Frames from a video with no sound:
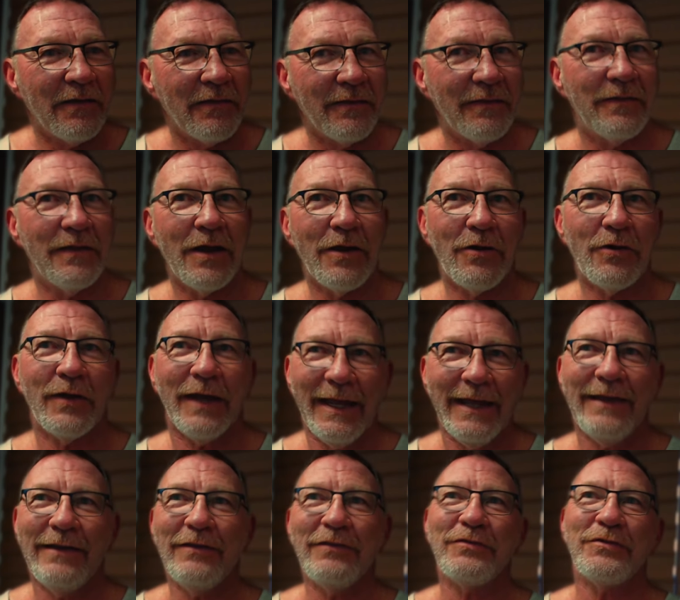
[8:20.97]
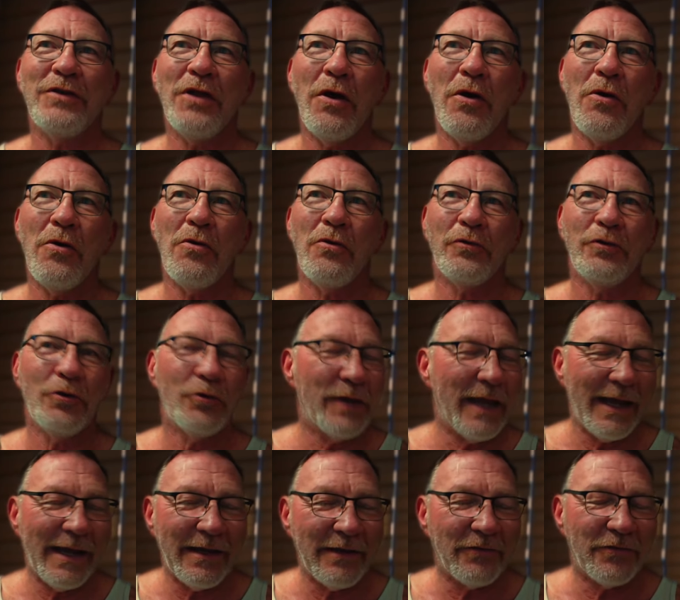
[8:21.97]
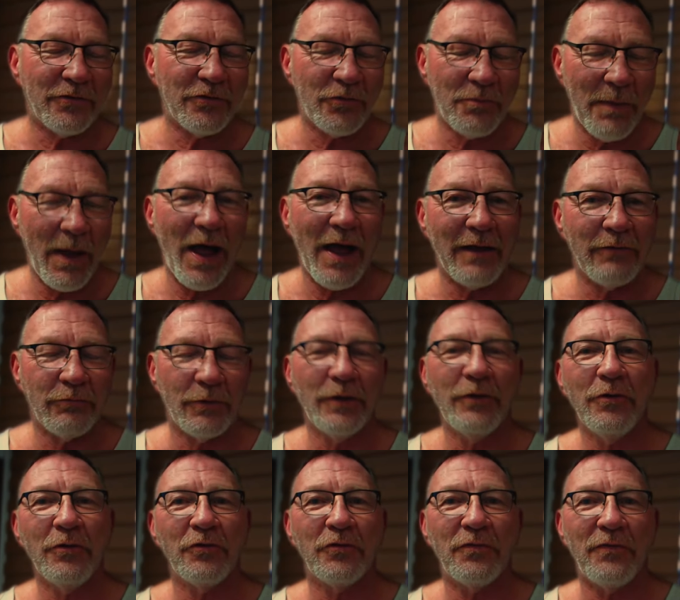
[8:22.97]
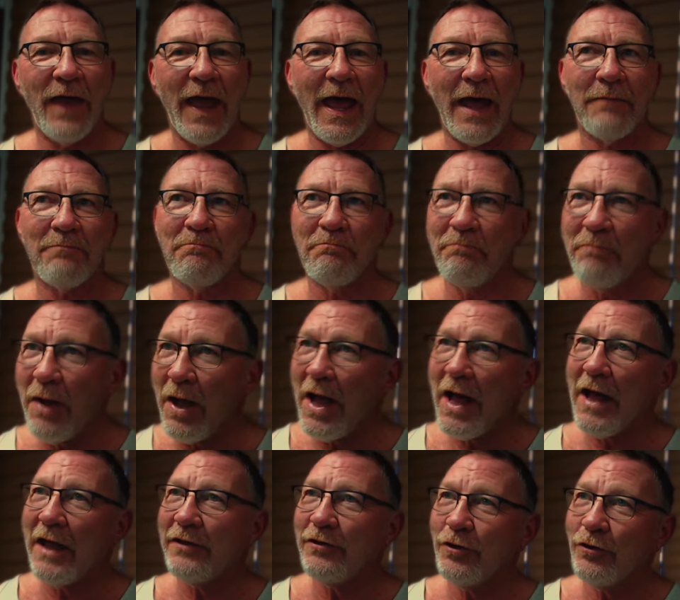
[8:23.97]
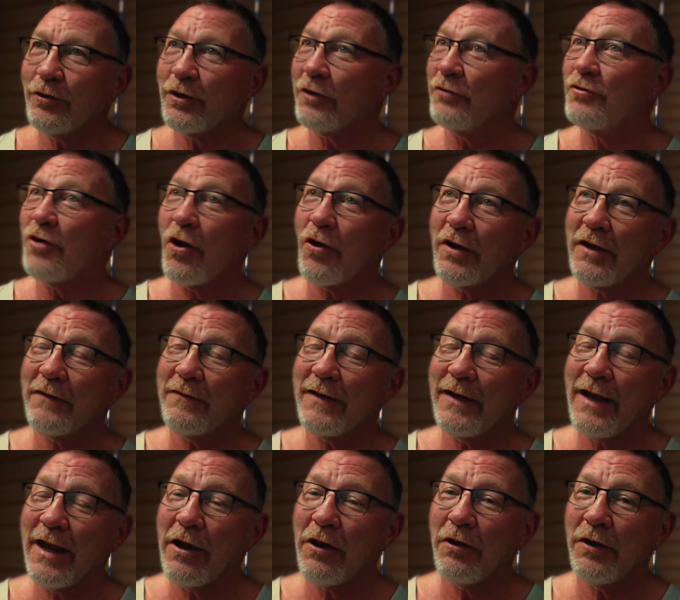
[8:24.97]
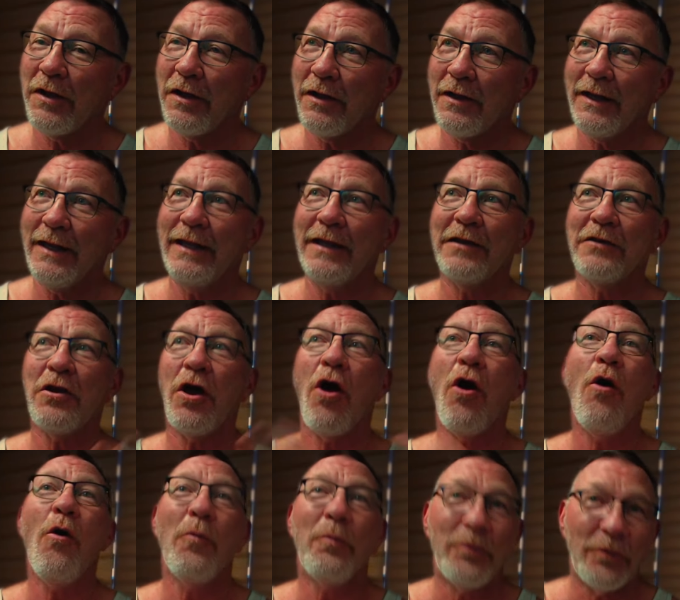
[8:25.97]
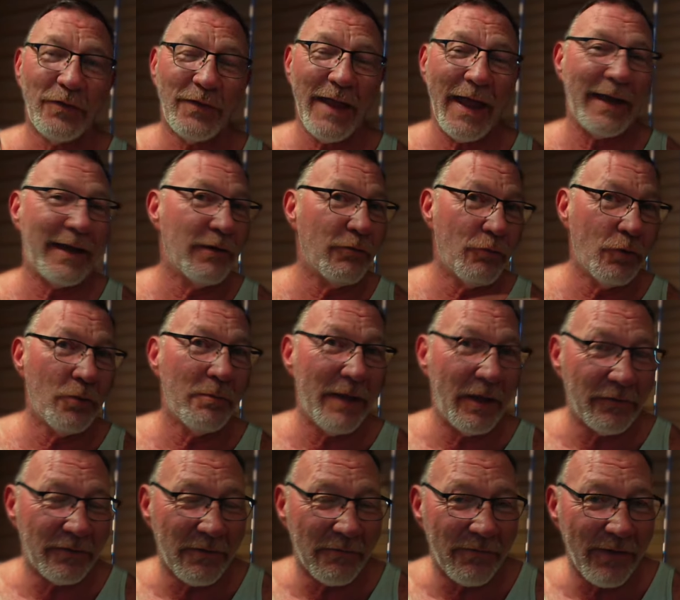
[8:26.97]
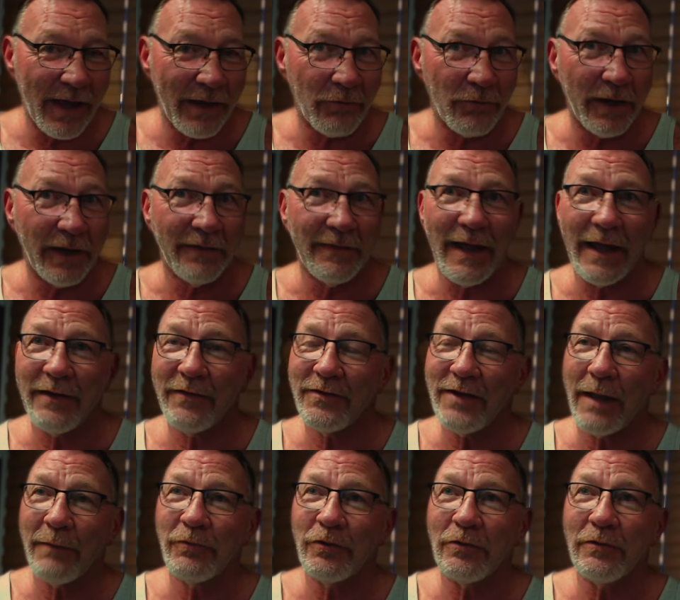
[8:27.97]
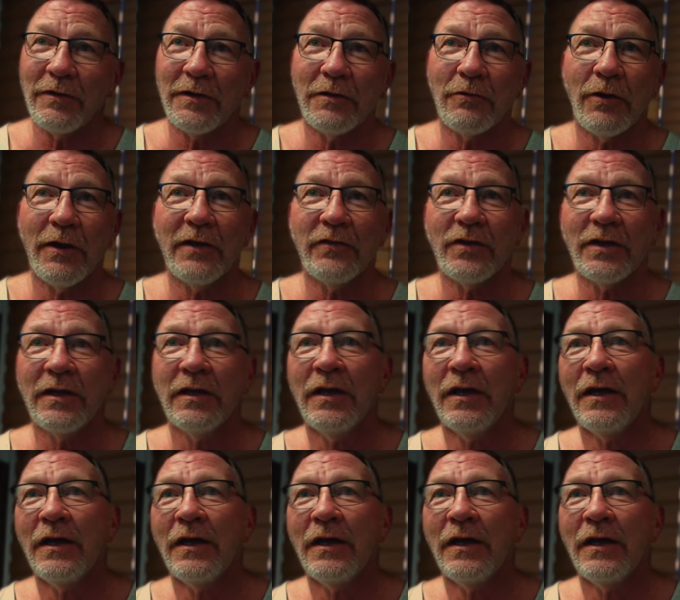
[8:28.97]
there is no, you can't spot reduce fat, but you can target the area in hopes that it will melt the fat away. That is absolutely crazy.